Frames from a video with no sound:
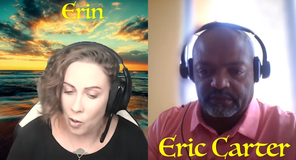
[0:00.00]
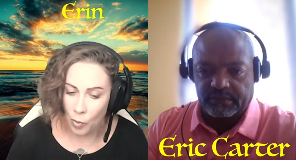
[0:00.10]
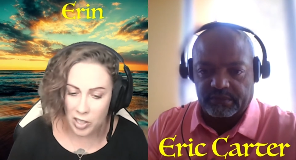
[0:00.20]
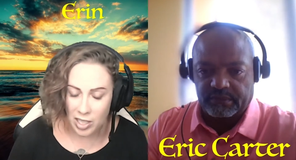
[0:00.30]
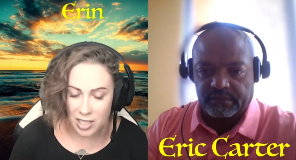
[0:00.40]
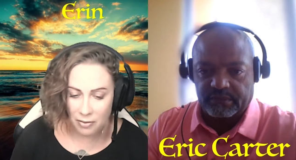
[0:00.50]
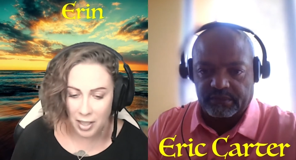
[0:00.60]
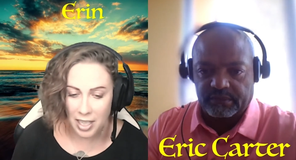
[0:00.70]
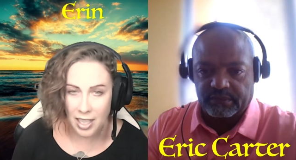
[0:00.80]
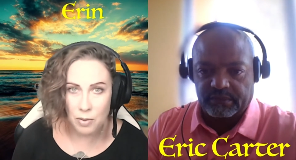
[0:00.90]
Speaker 1: which is
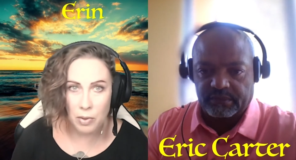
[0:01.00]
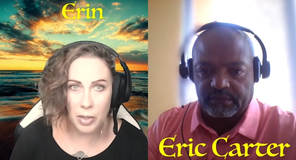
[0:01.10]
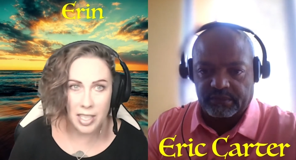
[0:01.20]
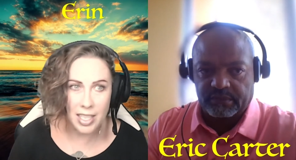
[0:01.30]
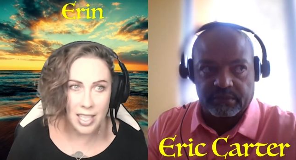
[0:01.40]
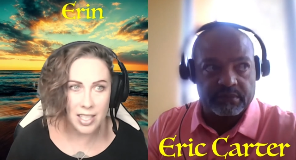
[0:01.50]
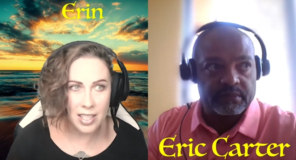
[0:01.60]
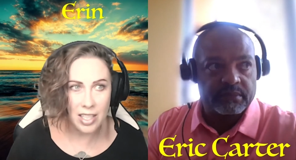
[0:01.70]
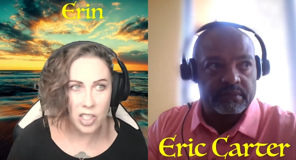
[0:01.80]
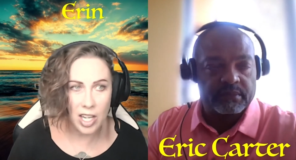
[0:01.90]
funny because when we did
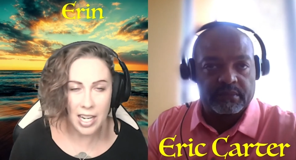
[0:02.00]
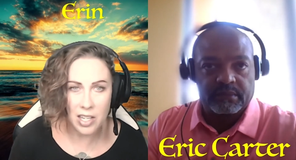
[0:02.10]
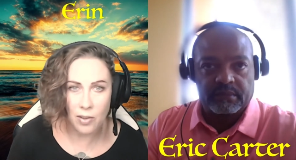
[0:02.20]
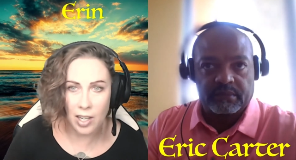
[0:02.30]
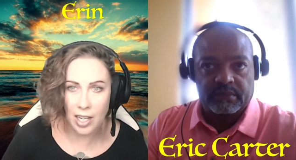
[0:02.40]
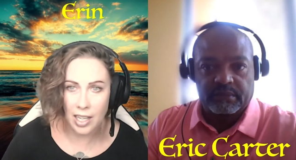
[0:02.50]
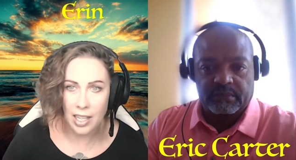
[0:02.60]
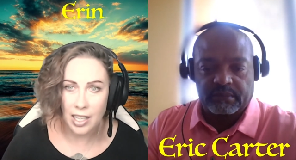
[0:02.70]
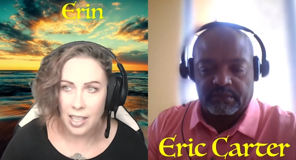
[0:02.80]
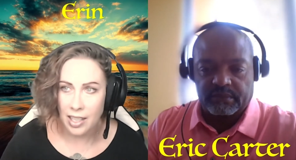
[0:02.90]
this in January,
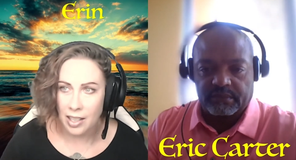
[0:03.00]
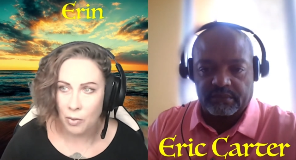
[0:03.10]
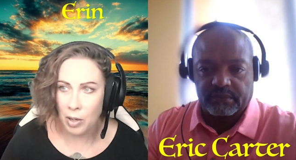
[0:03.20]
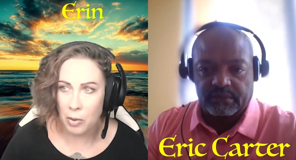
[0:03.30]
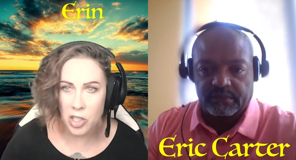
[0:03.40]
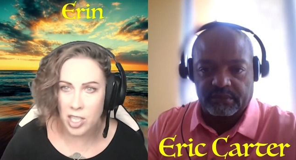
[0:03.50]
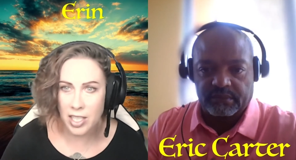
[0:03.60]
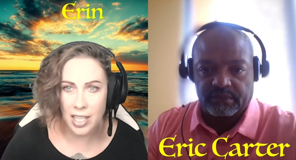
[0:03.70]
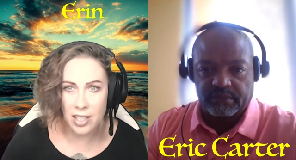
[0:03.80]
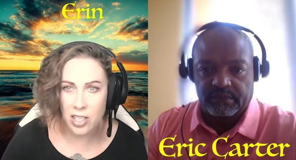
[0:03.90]
we were
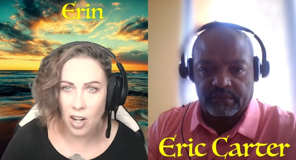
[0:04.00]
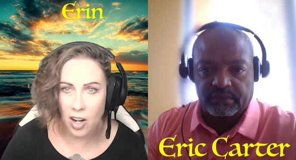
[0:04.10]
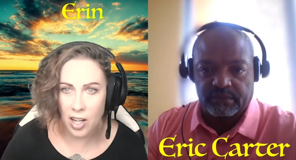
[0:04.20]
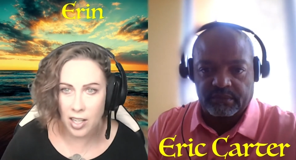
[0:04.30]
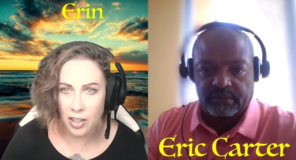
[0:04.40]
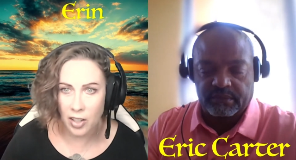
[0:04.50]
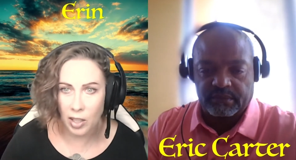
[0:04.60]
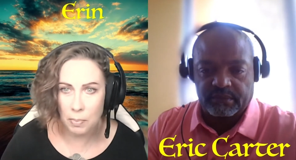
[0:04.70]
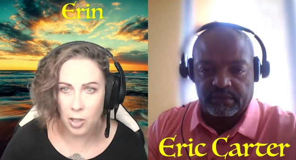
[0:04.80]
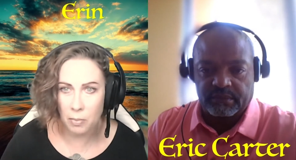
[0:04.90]
just getting started in the
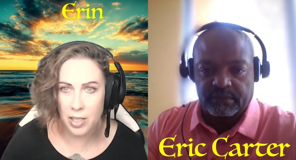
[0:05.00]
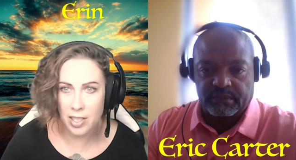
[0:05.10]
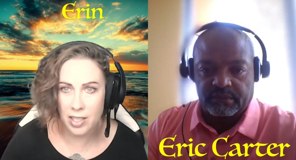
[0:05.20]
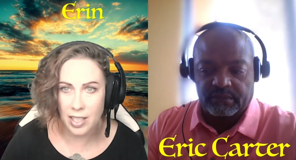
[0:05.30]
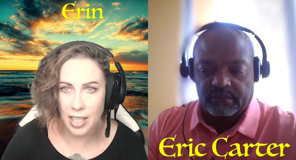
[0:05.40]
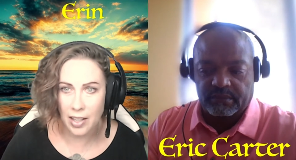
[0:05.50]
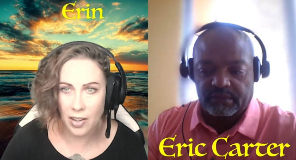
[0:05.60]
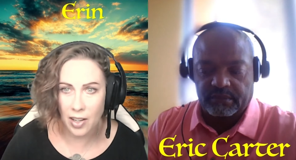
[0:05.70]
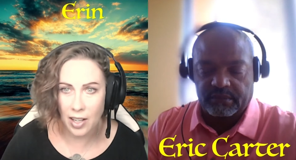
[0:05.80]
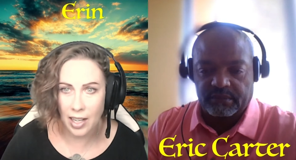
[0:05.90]
crypto business
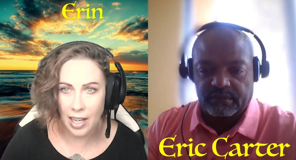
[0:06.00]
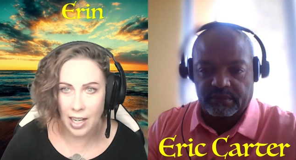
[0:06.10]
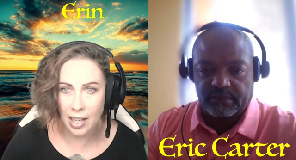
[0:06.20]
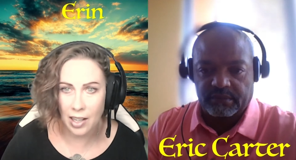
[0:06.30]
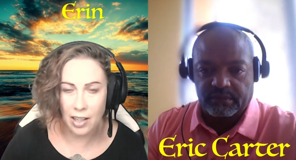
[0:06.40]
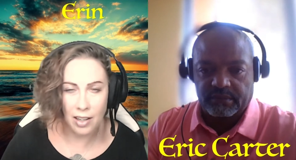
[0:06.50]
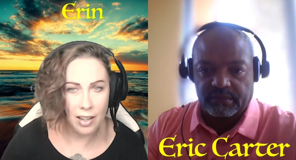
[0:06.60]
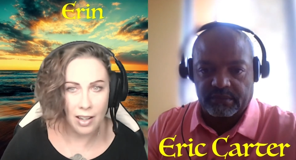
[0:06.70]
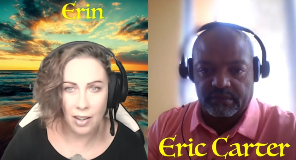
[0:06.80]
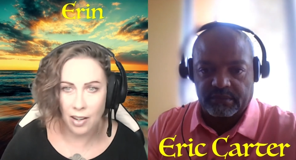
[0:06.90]
together, and
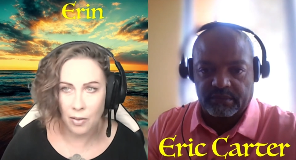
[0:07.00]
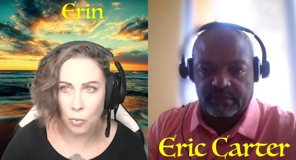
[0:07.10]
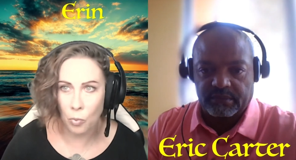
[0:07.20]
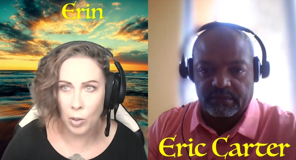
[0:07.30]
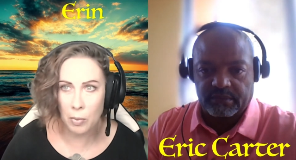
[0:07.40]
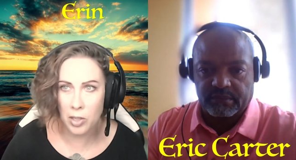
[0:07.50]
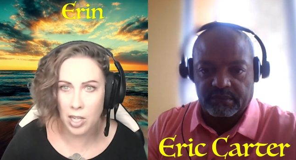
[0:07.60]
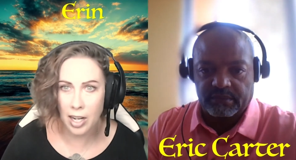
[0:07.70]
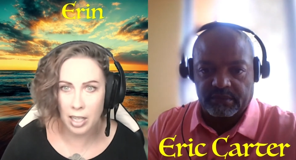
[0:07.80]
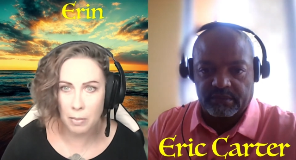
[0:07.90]
we were
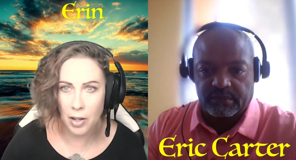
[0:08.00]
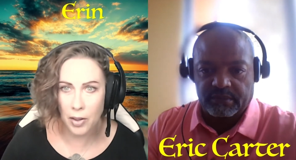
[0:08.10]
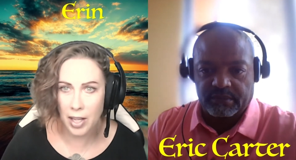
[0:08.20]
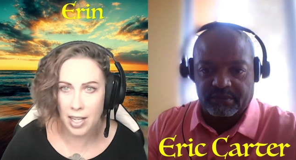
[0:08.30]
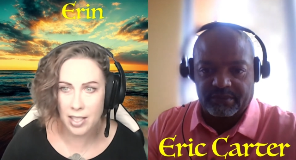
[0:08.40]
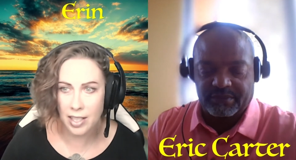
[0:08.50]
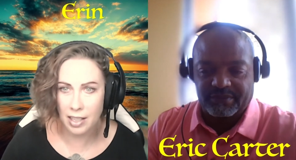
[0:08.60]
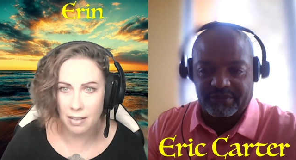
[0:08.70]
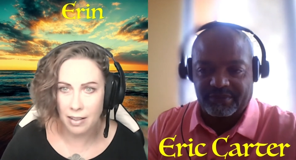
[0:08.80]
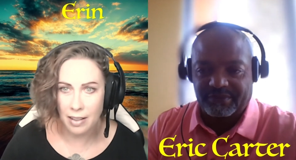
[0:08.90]
talking about things that